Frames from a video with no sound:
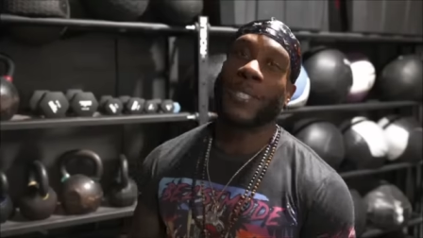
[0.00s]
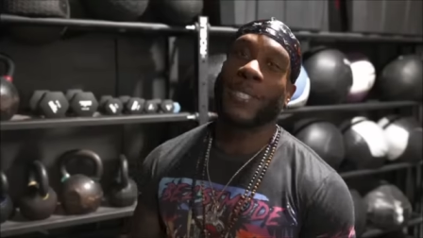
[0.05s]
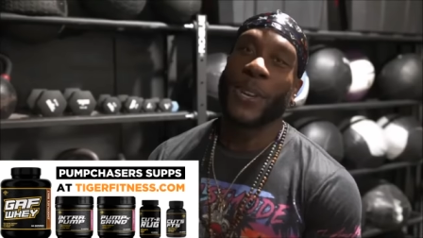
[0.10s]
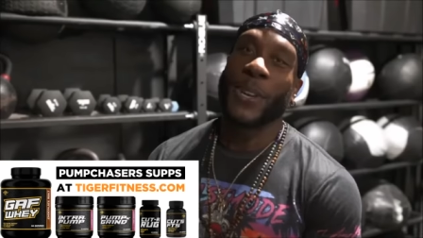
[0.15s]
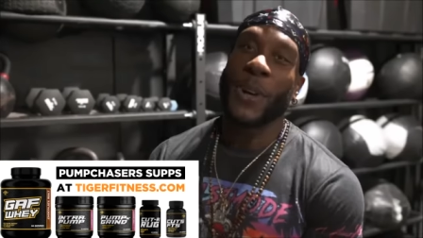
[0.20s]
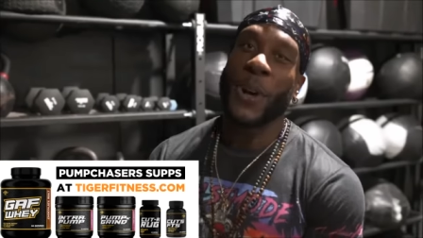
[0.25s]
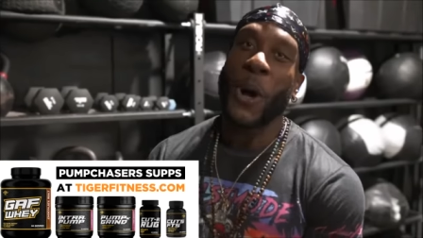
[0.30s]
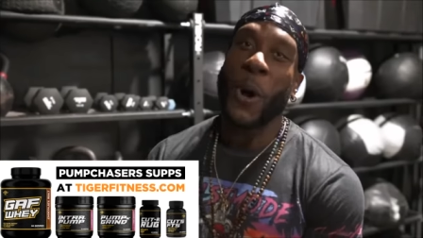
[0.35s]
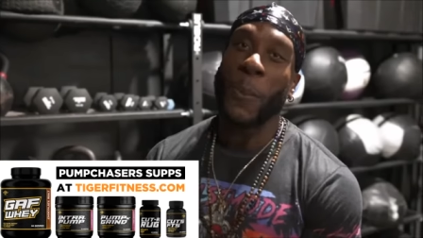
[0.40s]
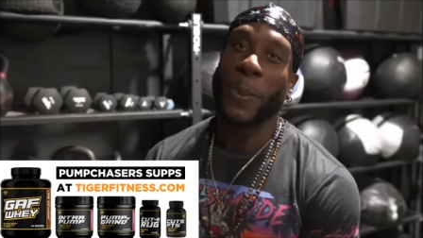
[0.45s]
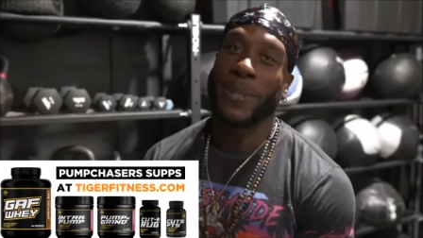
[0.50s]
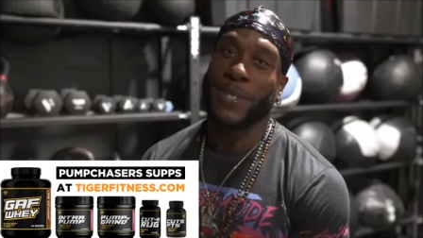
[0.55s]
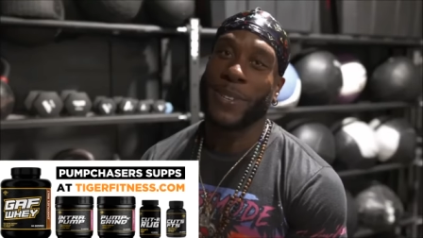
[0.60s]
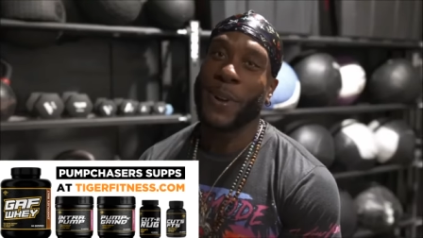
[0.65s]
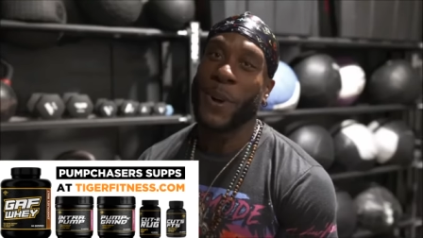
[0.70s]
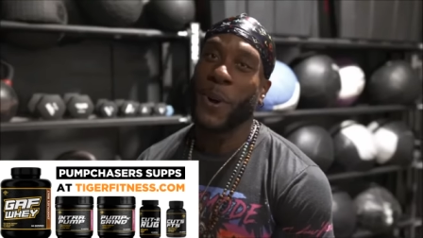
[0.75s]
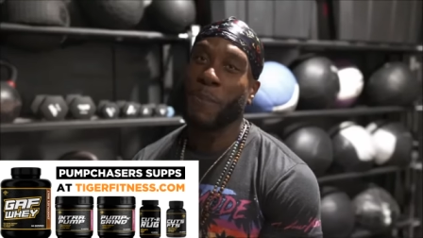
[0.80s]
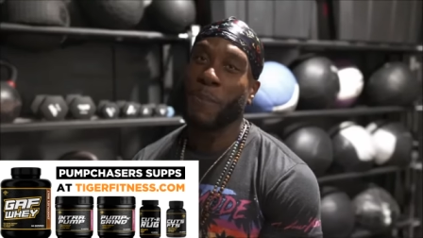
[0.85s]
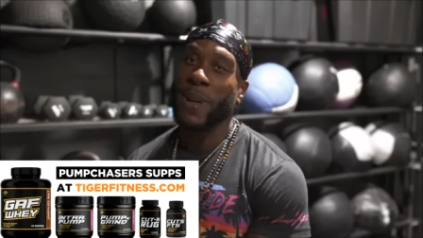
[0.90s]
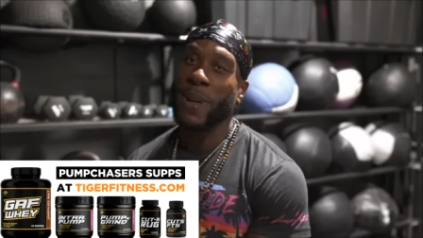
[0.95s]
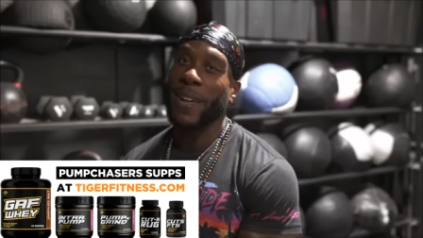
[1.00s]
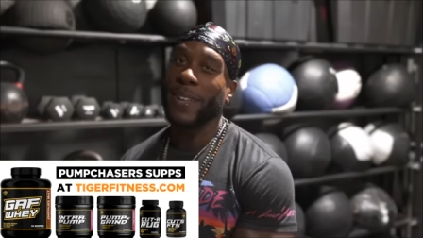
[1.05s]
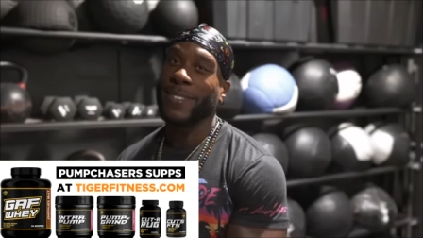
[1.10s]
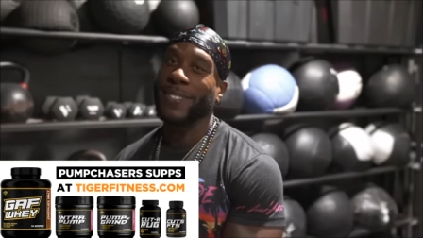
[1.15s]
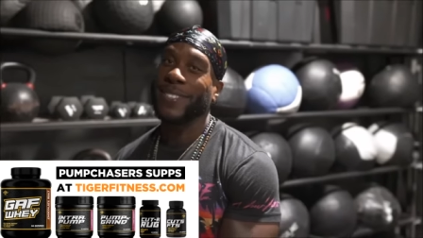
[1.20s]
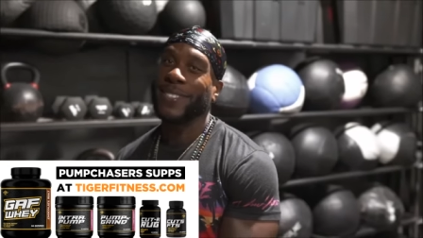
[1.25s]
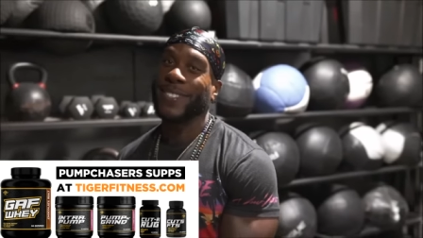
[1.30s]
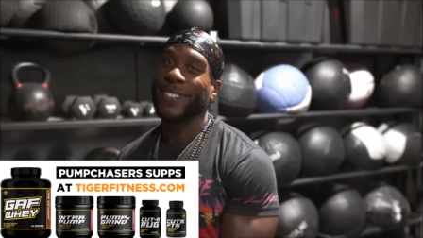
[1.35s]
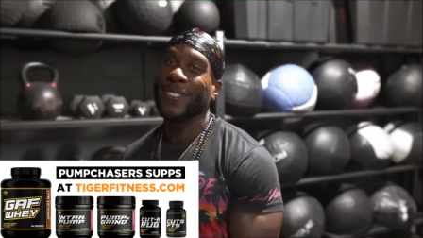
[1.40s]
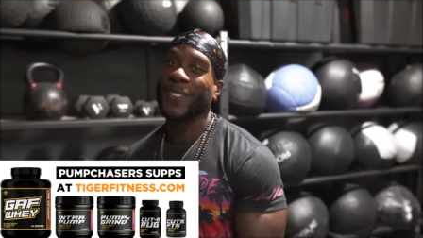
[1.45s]
good, homies and
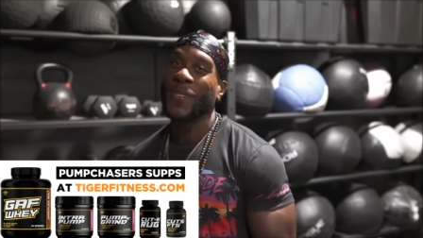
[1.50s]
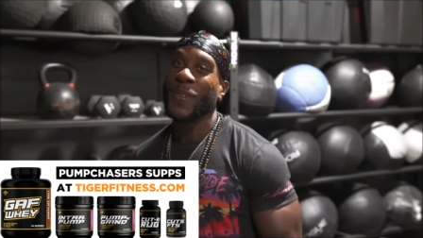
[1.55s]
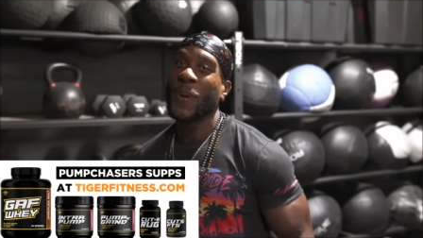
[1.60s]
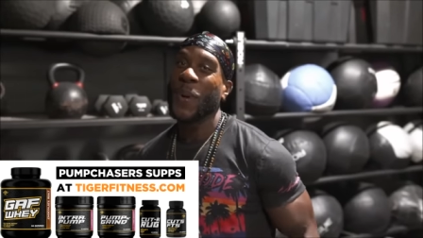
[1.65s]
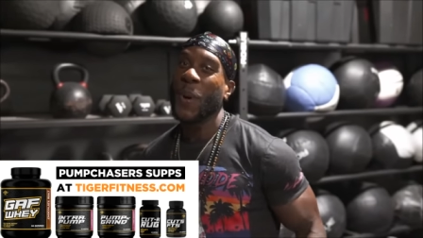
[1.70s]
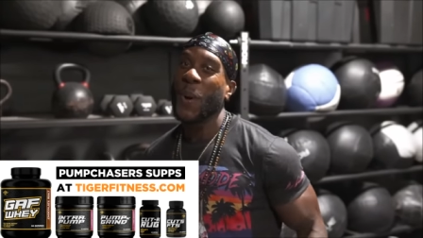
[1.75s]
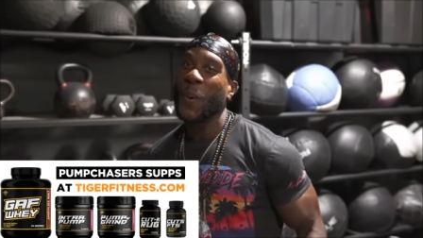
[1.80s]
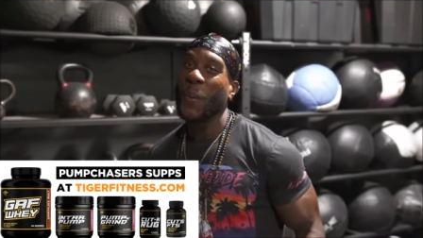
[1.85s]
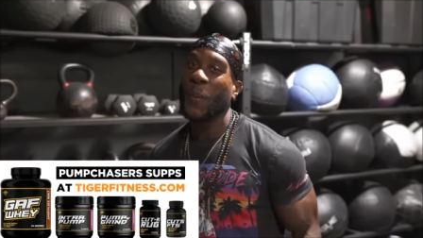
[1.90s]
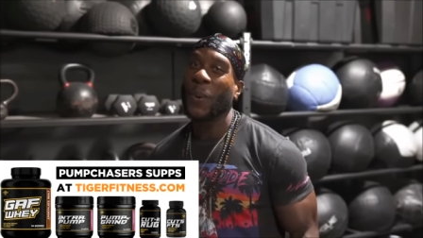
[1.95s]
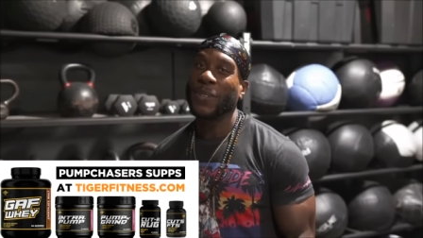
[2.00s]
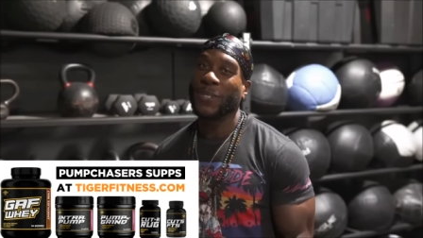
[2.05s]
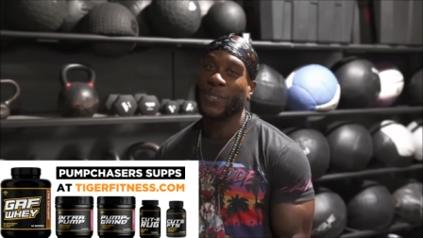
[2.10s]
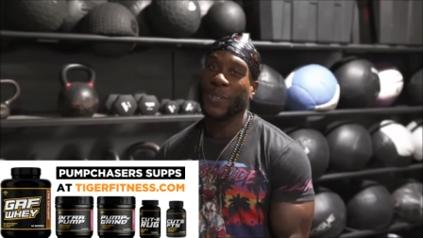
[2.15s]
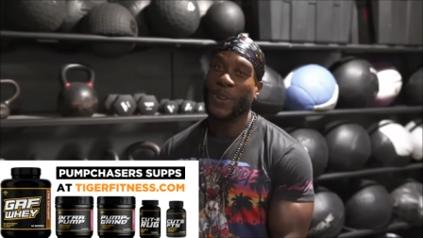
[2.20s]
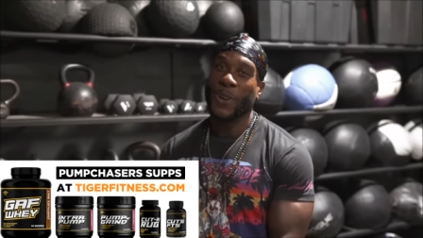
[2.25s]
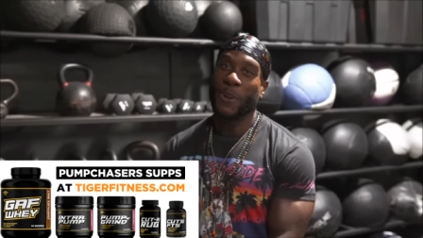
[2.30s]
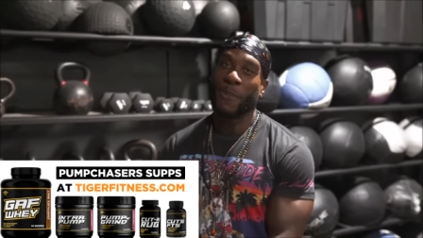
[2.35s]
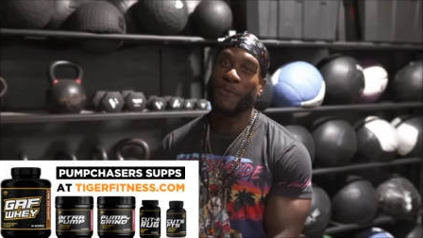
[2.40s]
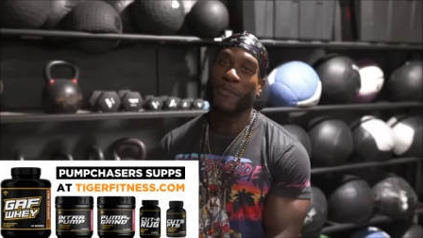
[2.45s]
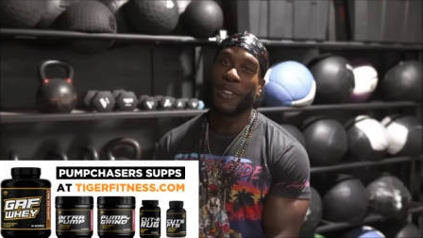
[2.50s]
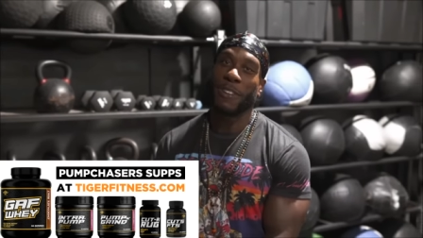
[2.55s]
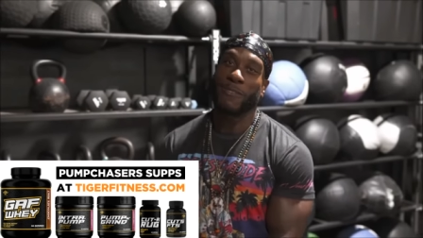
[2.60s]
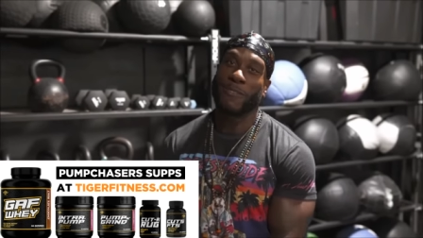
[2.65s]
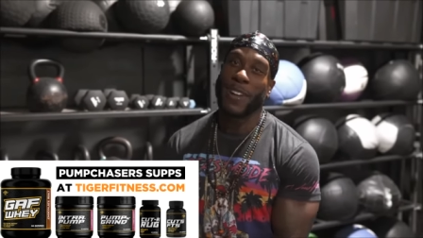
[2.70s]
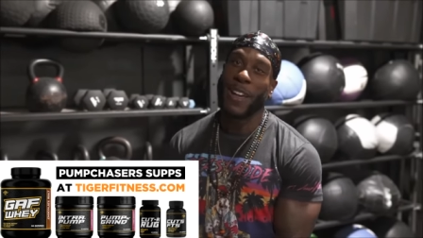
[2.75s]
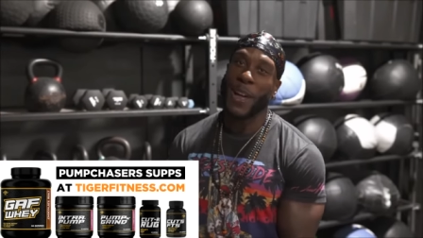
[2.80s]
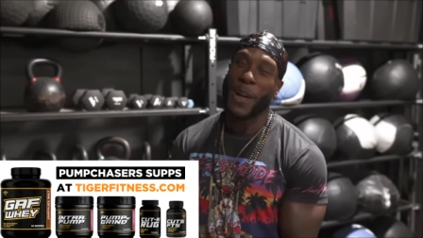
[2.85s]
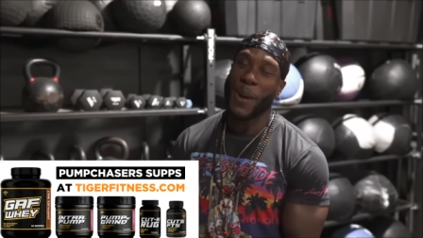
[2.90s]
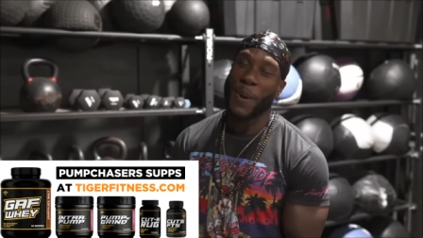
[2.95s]
homettes? What's good, Fit
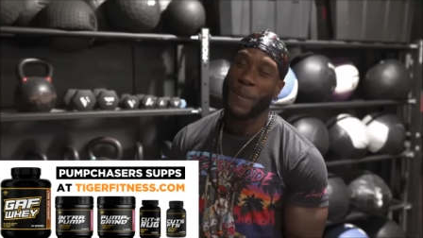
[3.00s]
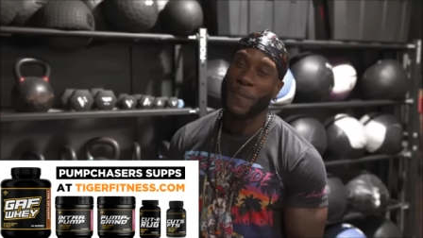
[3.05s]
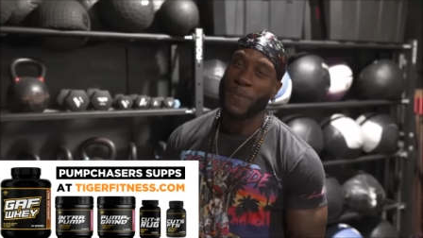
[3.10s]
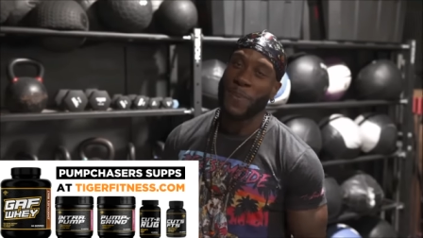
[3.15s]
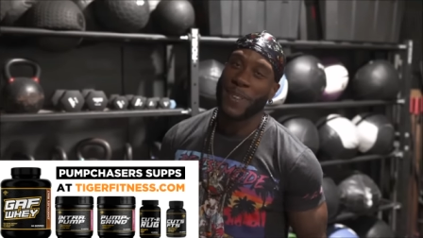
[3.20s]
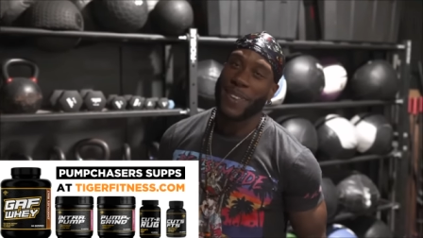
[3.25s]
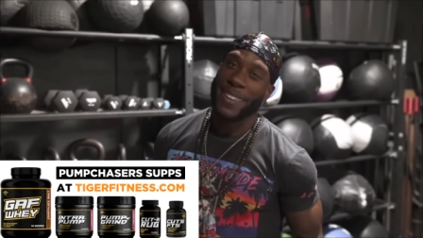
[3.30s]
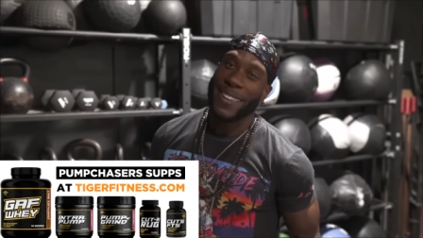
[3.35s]
Fam?